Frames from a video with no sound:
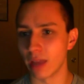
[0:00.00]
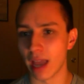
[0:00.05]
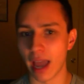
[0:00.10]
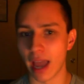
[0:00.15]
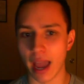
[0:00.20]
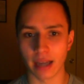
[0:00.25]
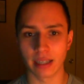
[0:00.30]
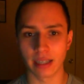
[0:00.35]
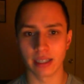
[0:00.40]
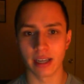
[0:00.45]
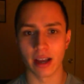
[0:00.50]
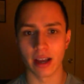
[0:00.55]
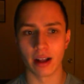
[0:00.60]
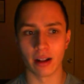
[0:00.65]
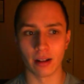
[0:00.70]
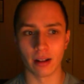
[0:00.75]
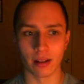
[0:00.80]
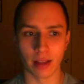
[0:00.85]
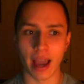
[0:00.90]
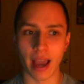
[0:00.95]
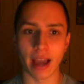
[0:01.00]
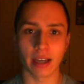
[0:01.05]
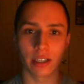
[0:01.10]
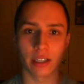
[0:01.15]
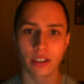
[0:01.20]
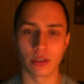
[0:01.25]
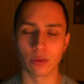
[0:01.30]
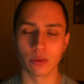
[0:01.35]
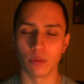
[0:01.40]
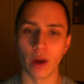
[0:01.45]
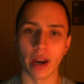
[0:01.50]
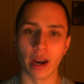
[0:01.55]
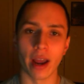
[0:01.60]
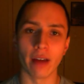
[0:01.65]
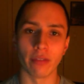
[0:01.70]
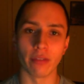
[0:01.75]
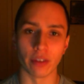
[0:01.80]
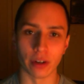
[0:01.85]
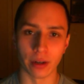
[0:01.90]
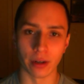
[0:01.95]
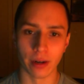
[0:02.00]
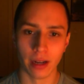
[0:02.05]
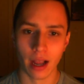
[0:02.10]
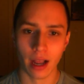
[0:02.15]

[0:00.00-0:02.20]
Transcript: XLX whatever.